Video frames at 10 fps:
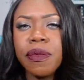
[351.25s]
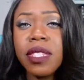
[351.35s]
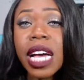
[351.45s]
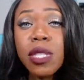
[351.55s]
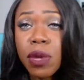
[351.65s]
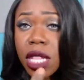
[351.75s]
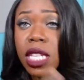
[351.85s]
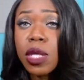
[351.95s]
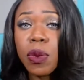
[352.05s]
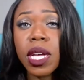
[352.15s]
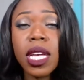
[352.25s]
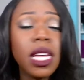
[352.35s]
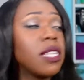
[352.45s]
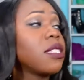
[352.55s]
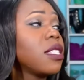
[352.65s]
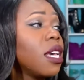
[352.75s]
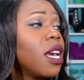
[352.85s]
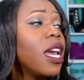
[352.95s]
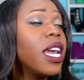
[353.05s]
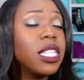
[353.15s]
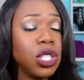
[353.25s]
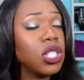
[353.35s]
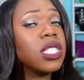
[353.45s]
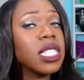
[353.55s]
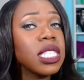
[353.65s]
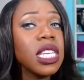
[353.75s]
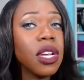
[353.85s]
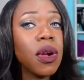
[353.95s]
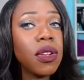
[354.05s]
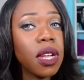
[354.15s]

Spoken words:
That's what this wig is. It's your 16-year-old